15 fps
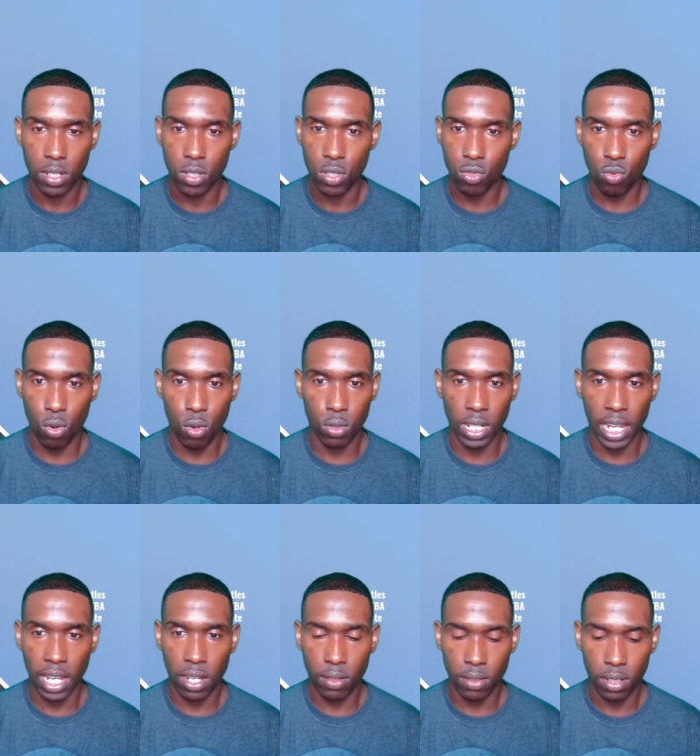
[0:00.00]
Scroll
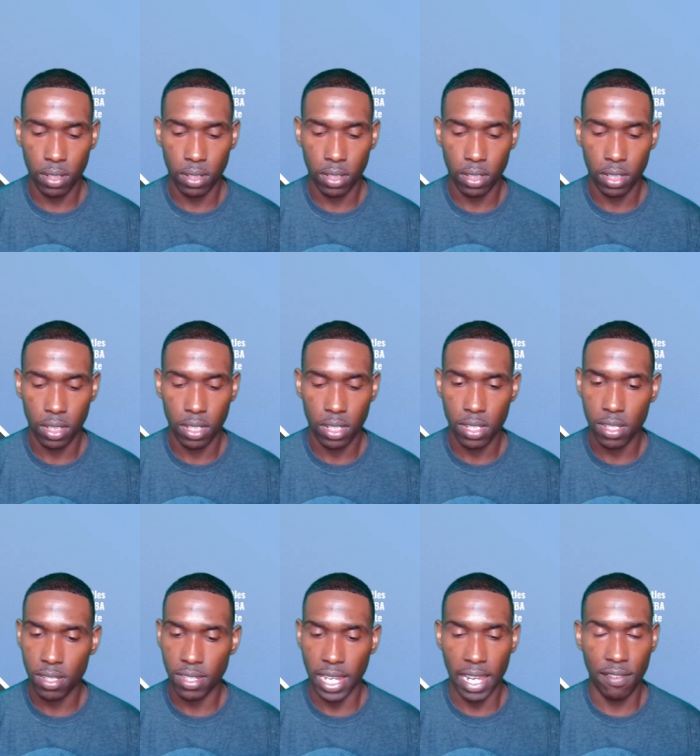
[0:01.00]
down,
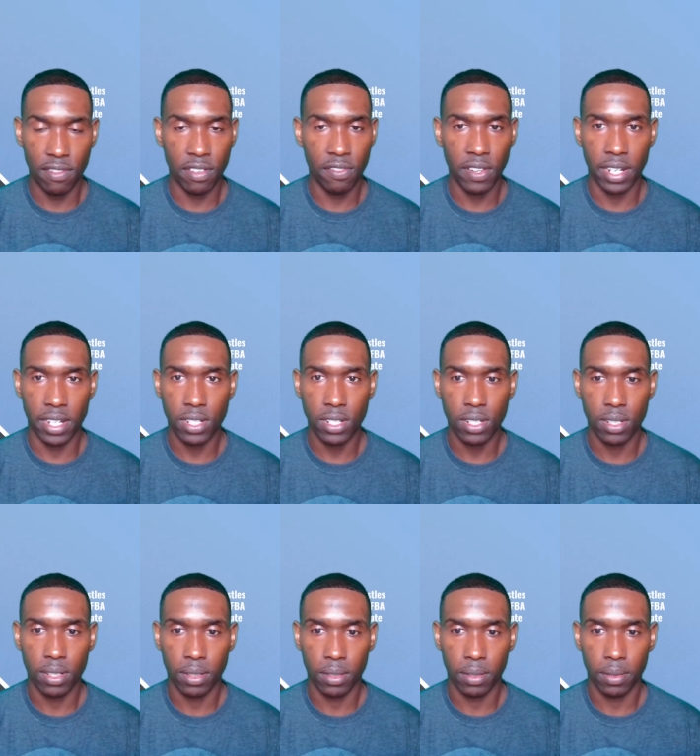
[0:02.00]
Save and Finish.
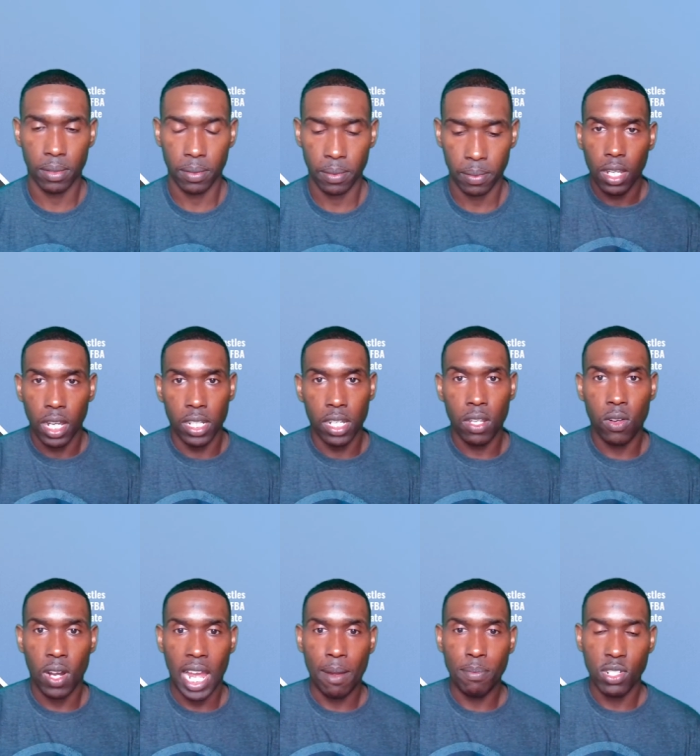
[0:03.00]

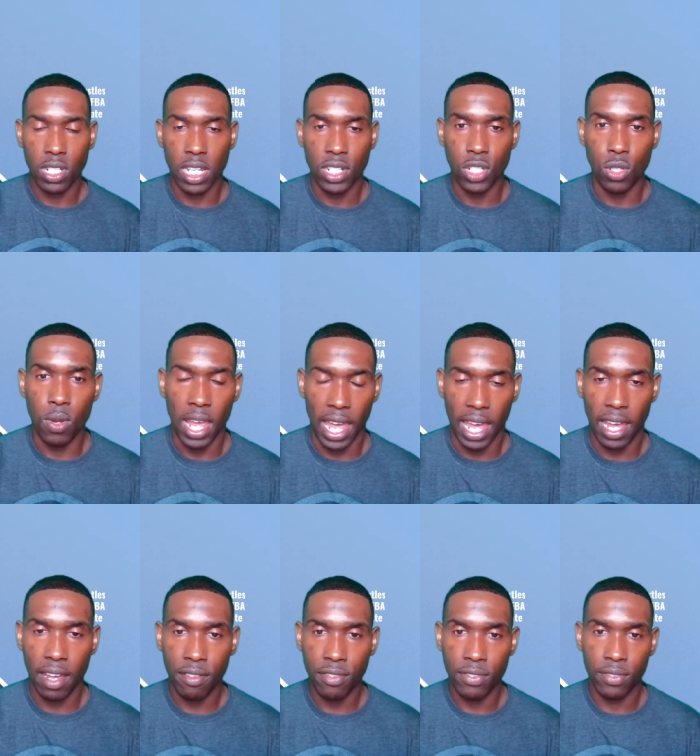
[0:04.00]
Another option that you
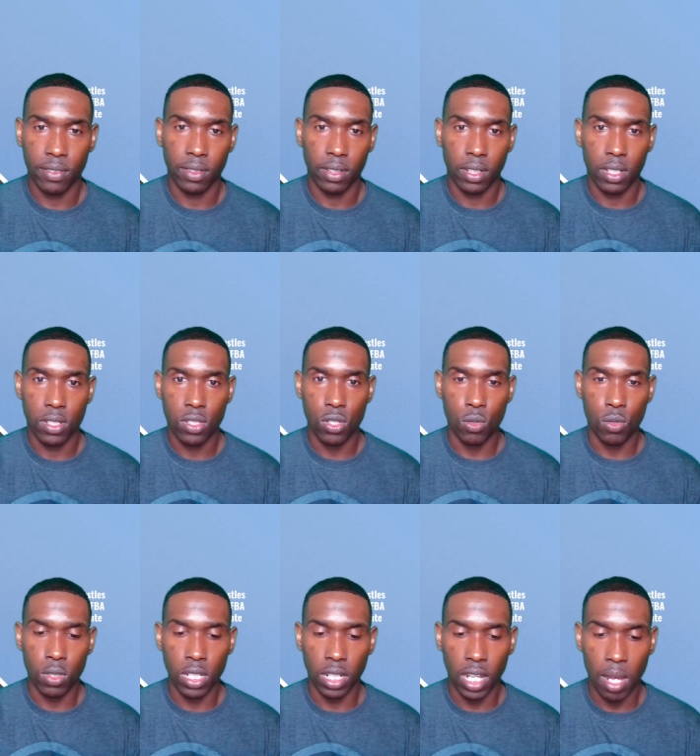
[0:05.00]
have to
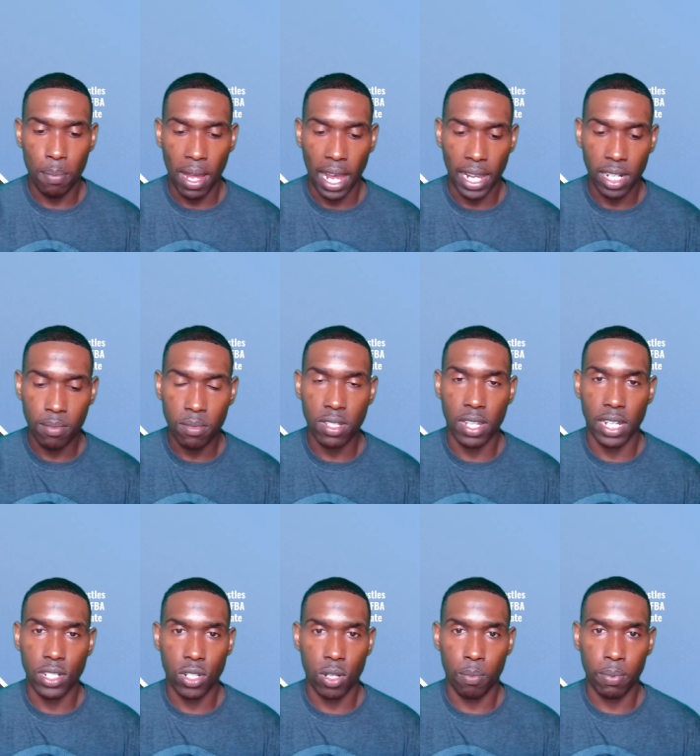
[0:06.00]
look up items
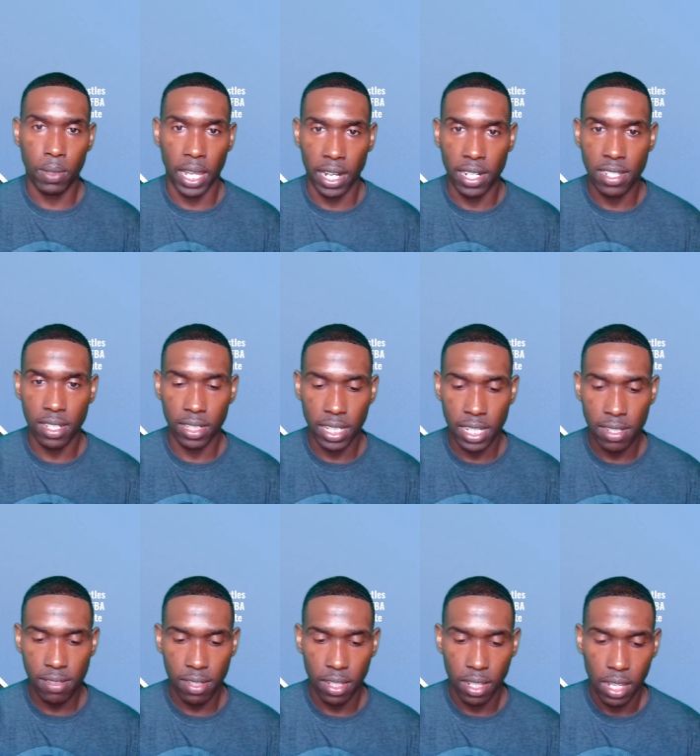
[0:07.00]
that you're planning to
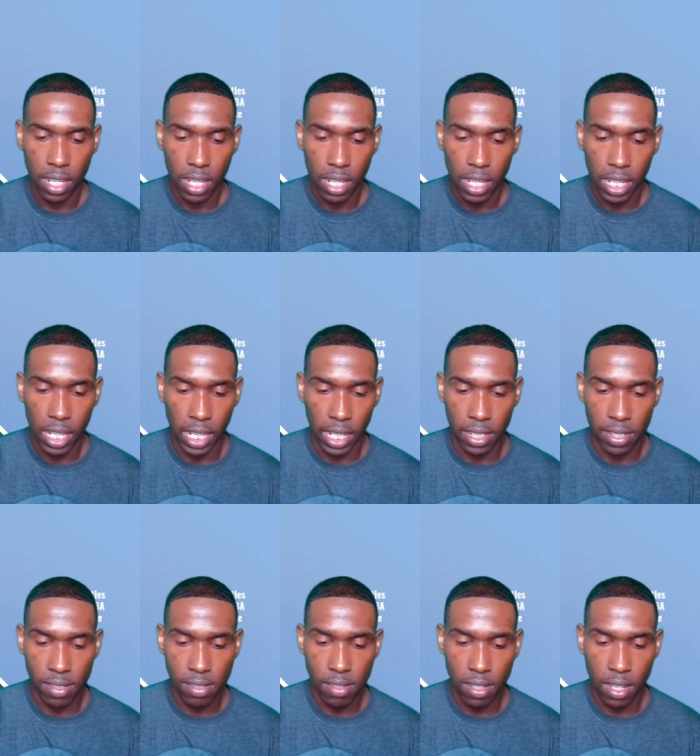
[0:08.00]
list
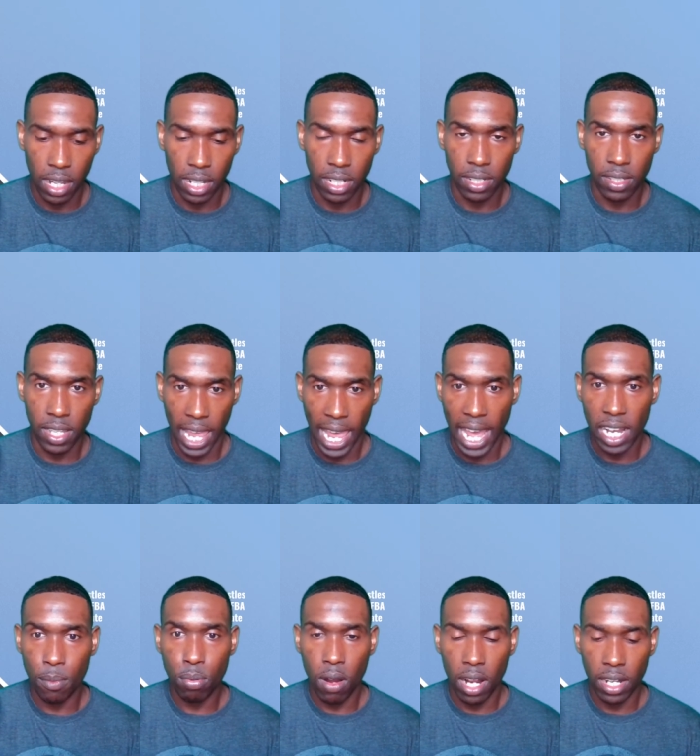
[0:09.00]
is the Add
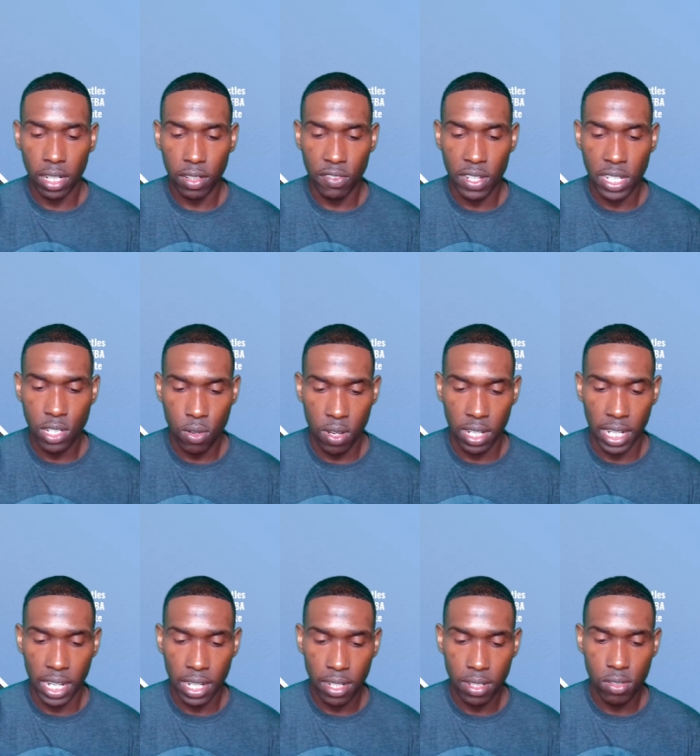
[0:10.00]
a Product feature
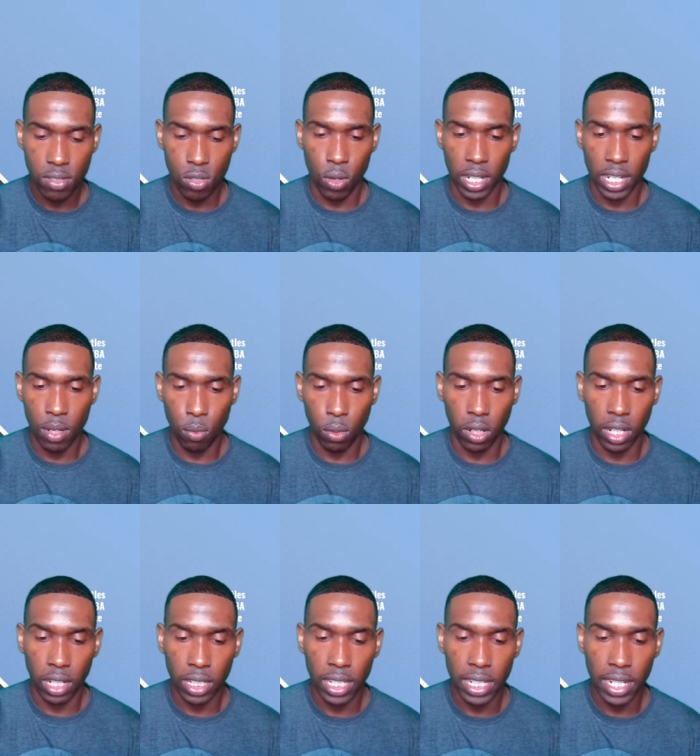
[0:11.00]
again. So again, we're going to
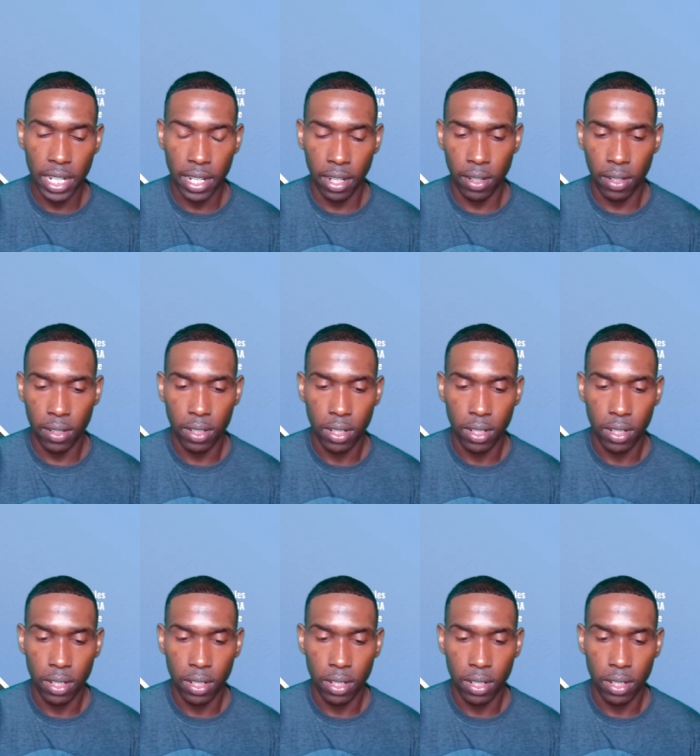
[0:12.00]
click here